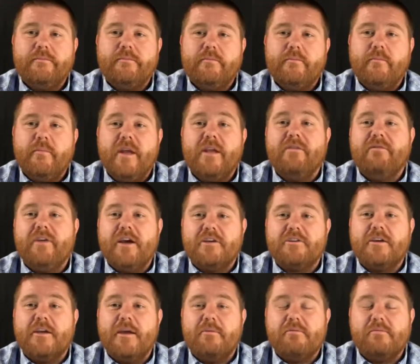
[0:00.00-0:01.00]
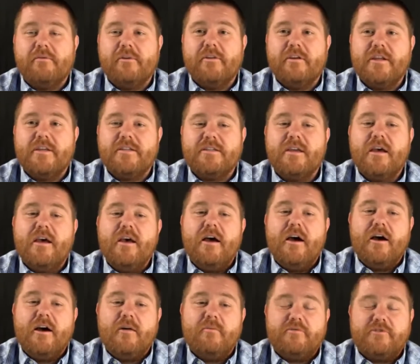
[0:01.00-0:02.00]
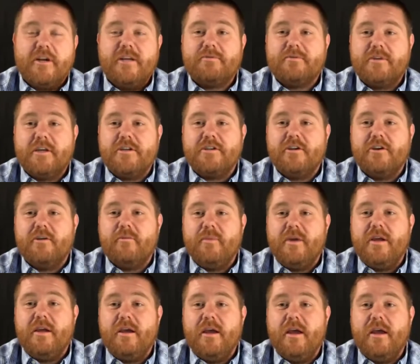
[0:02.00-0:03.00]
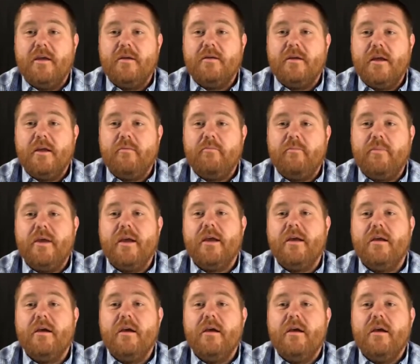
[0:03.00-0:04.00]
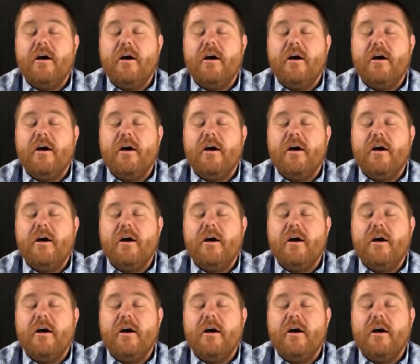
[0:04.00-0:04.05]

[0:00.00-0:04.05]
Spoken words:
manufacturing capabilities, transportation could be a big